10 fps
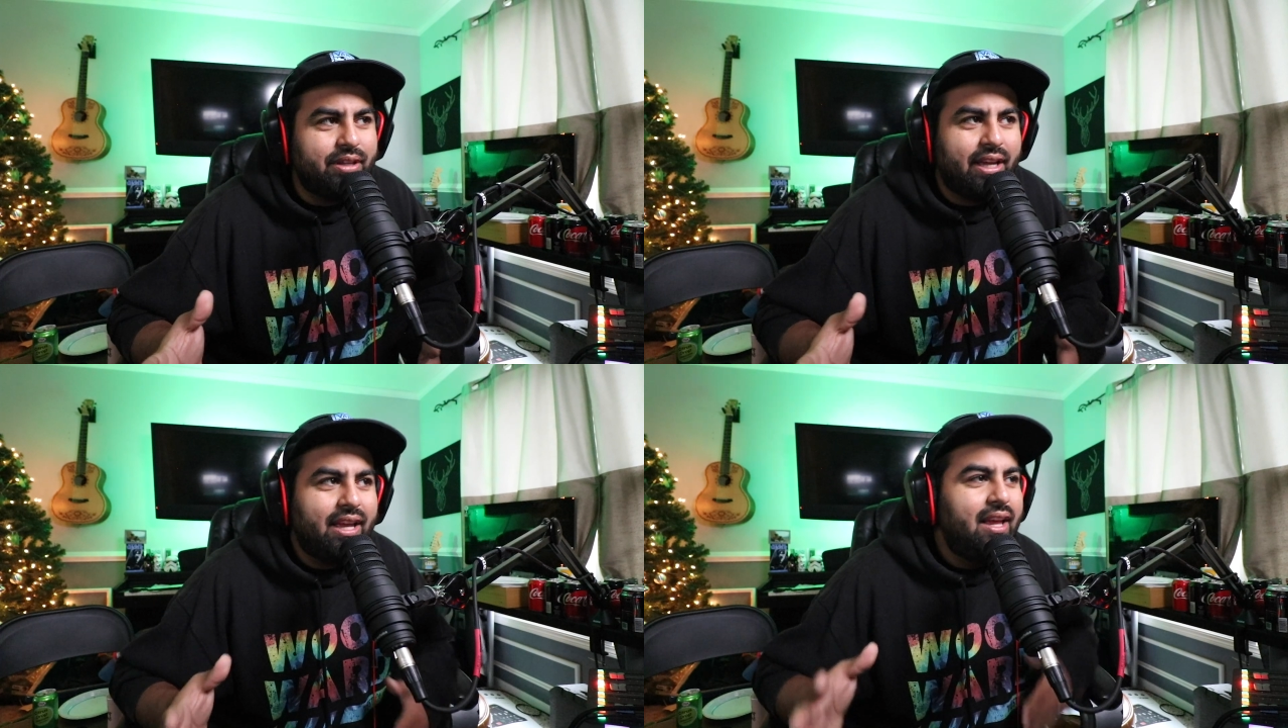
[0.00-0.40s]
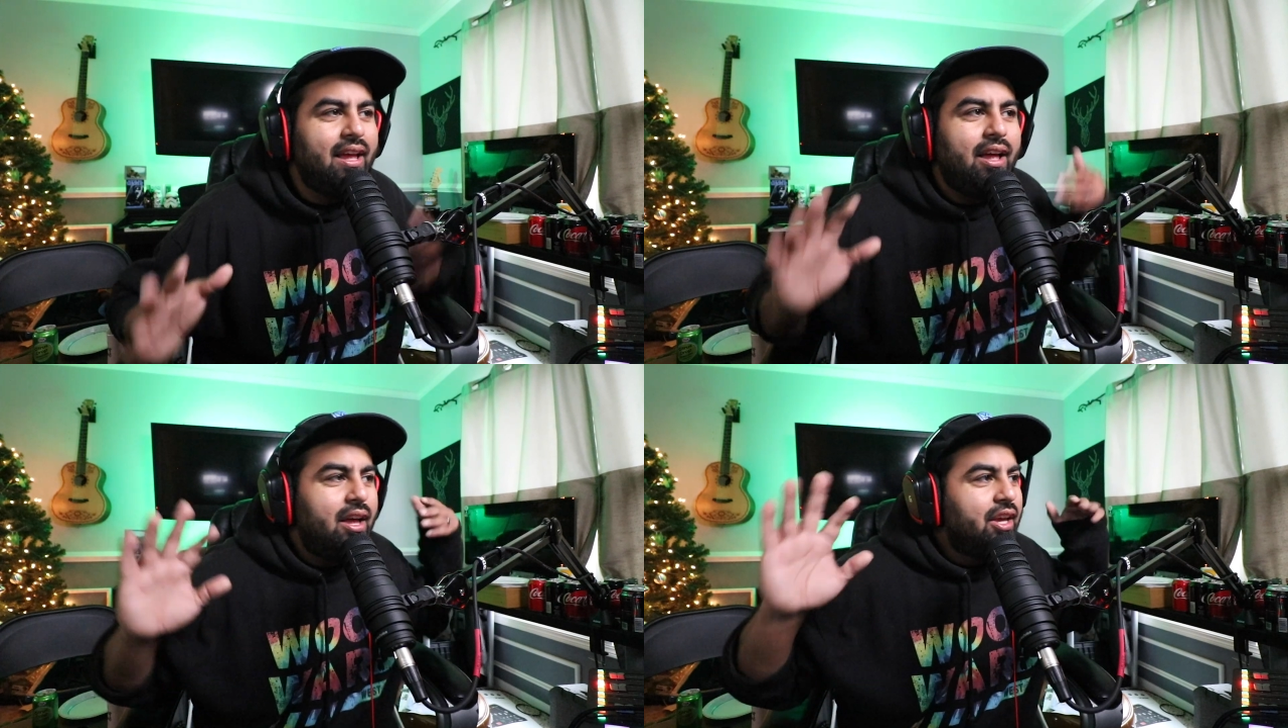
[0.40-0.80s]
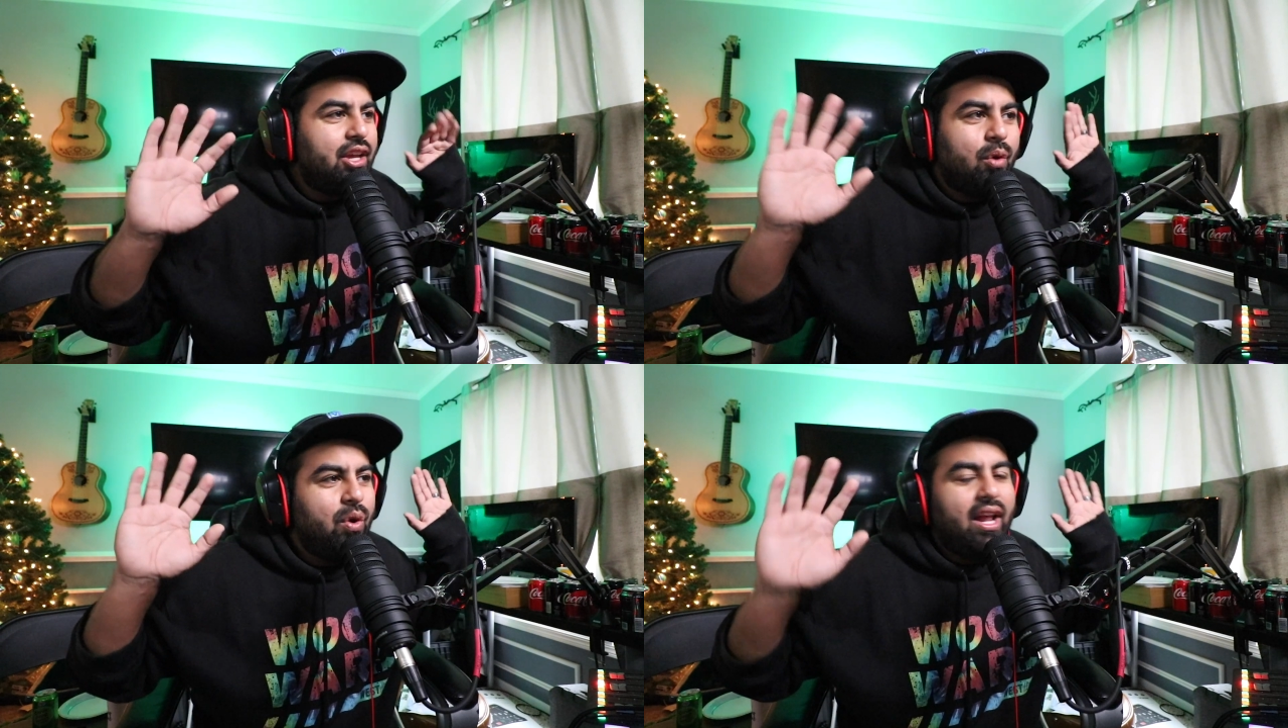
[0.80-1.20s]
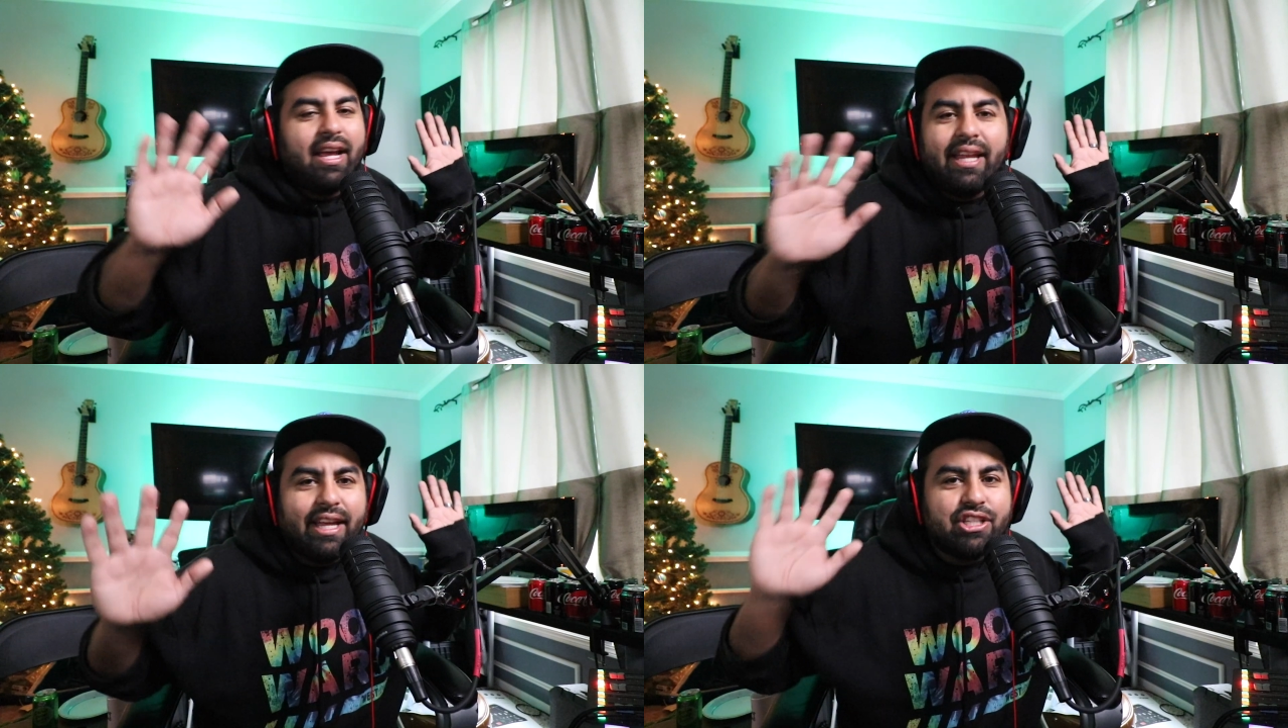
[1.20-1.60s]
Like, you know, we're not
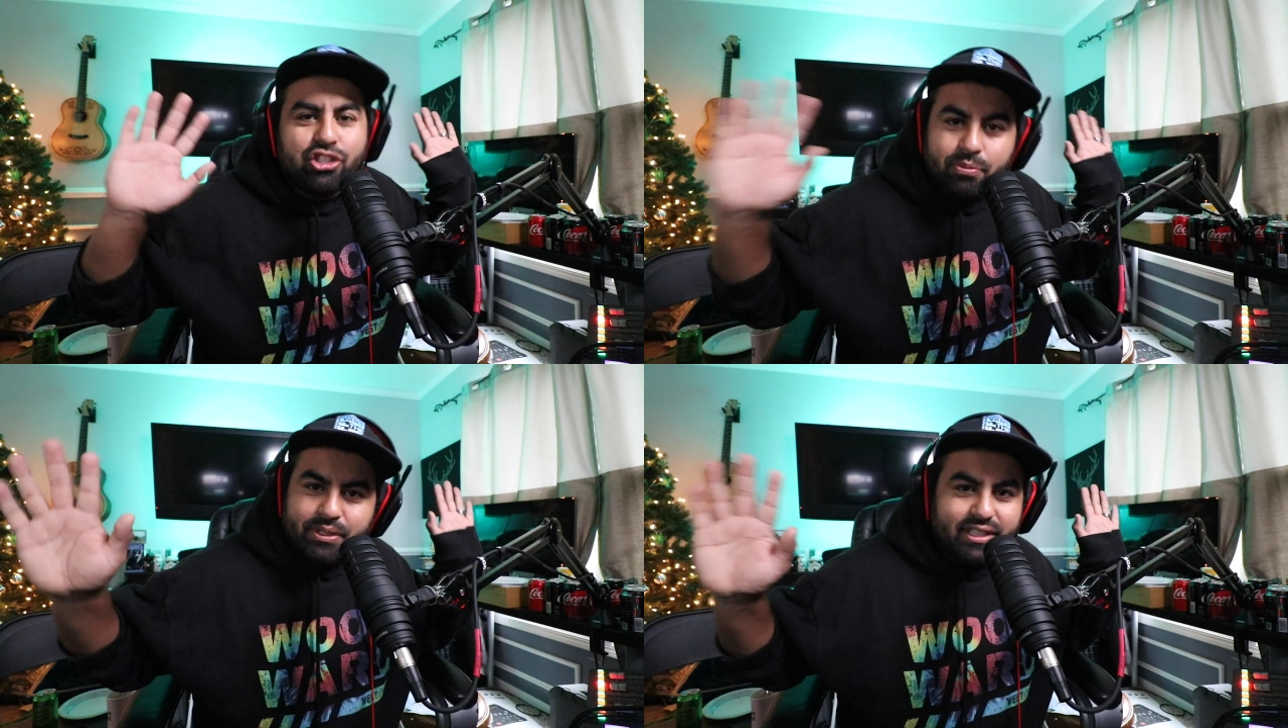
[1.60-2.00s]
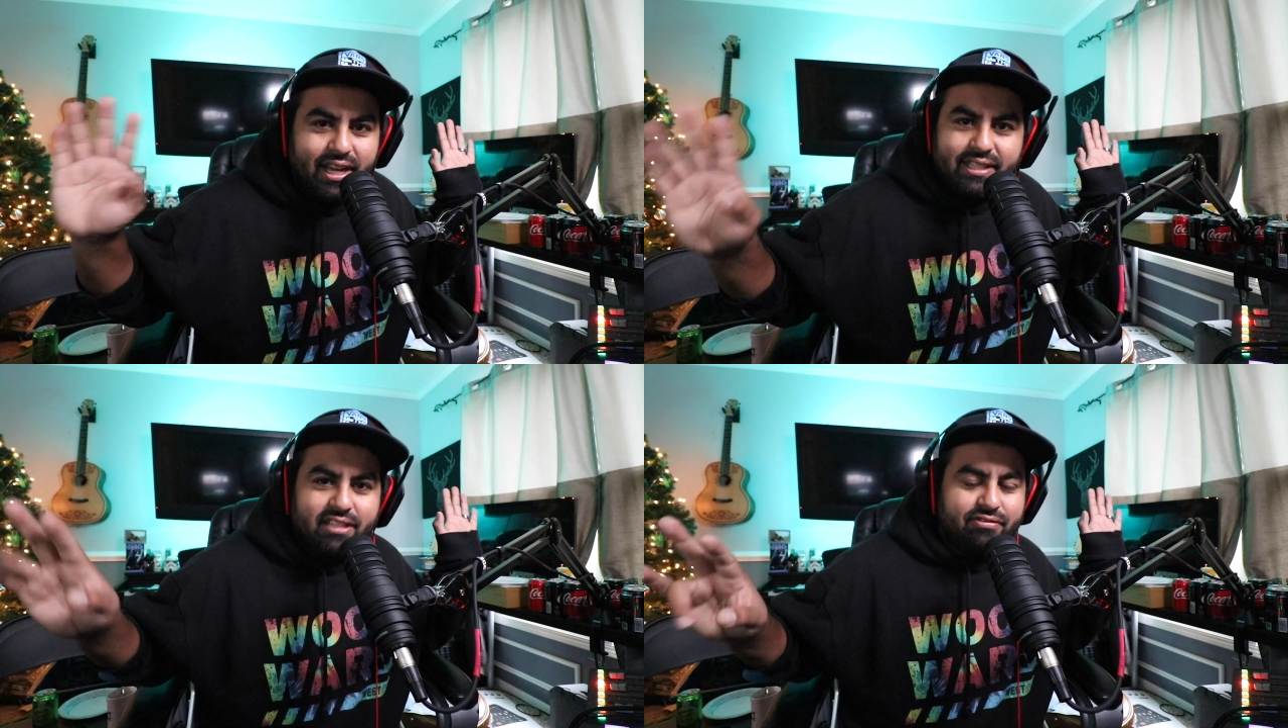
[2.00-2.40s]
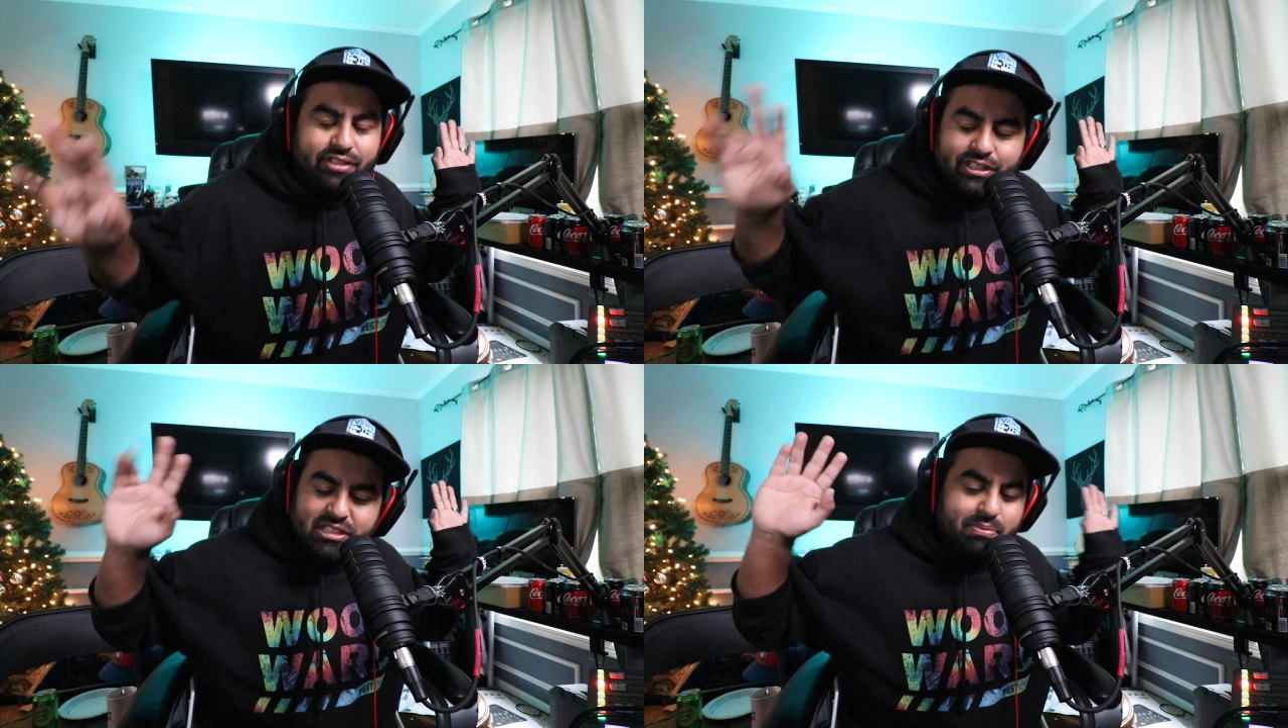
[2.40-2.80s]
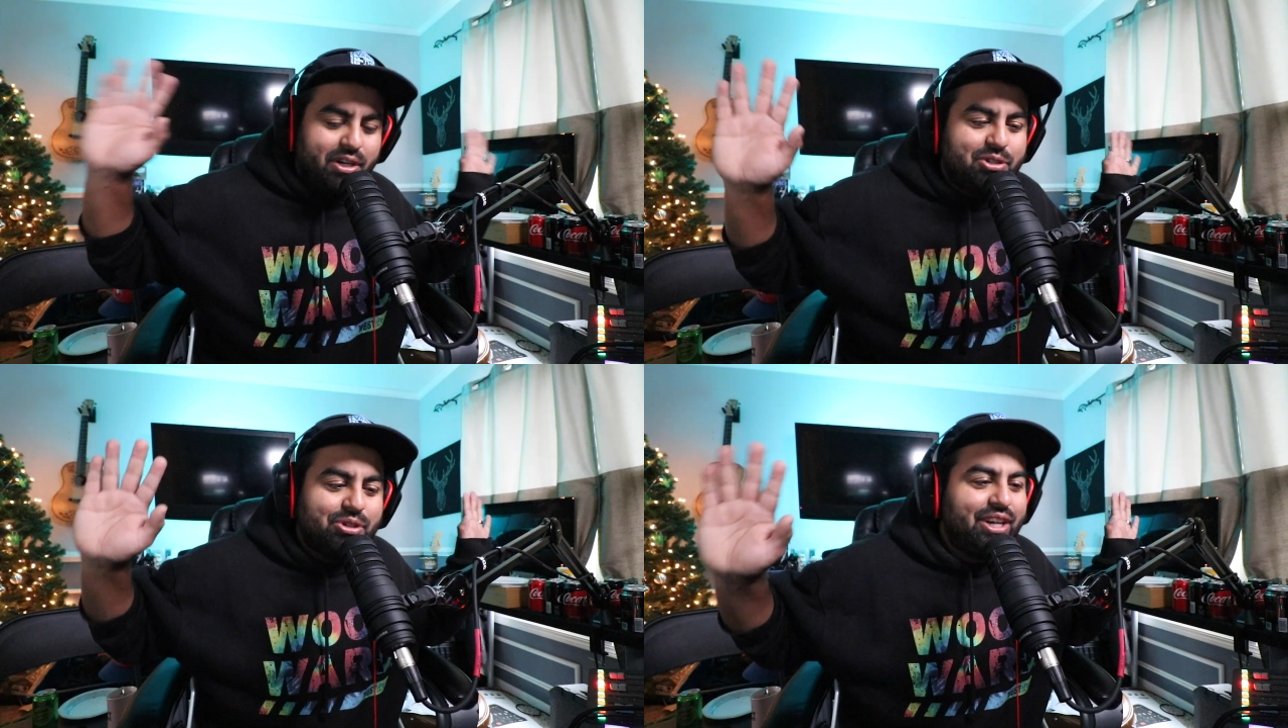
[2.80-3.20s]
going to get super scientific and
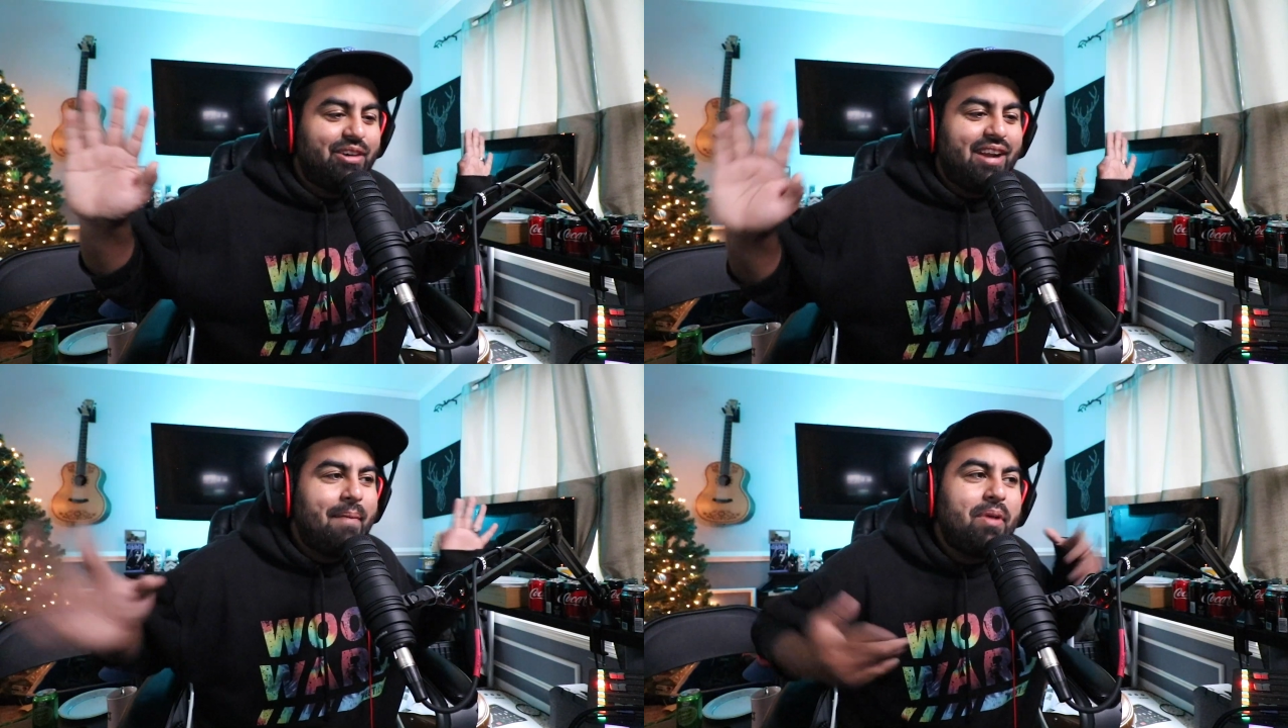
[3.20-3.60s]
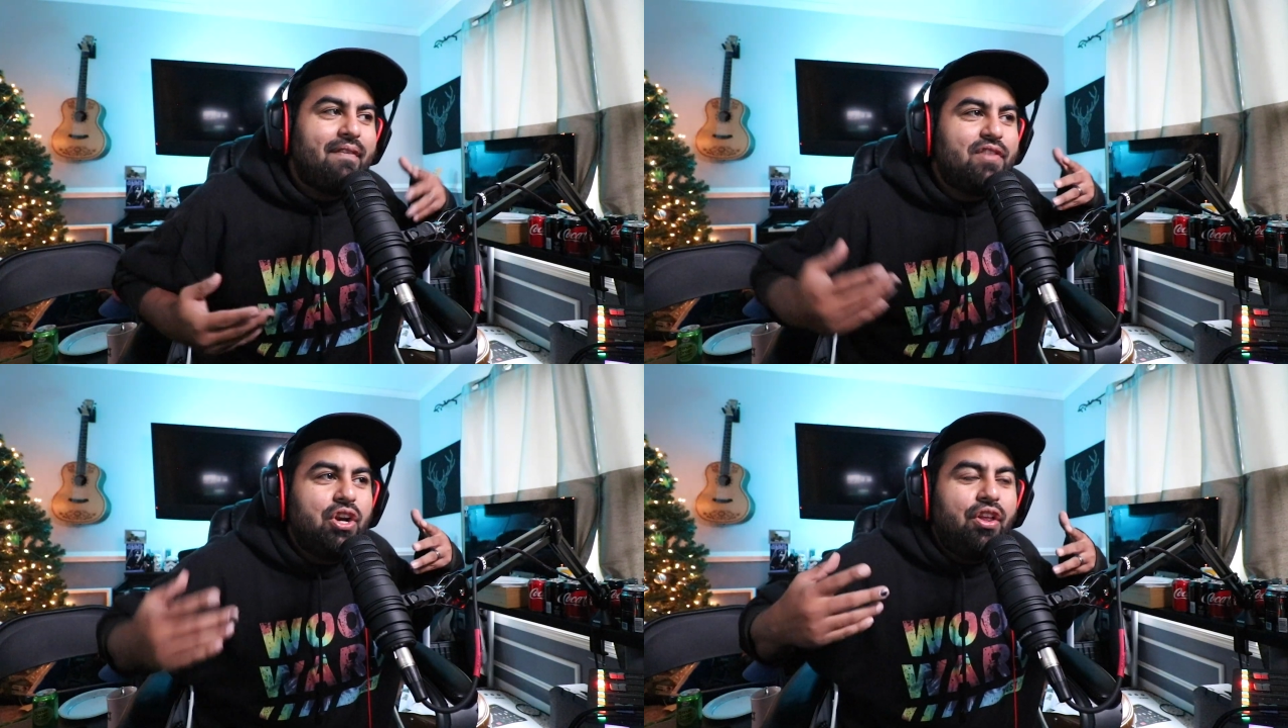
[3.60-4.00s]
spiritual here, right? But if your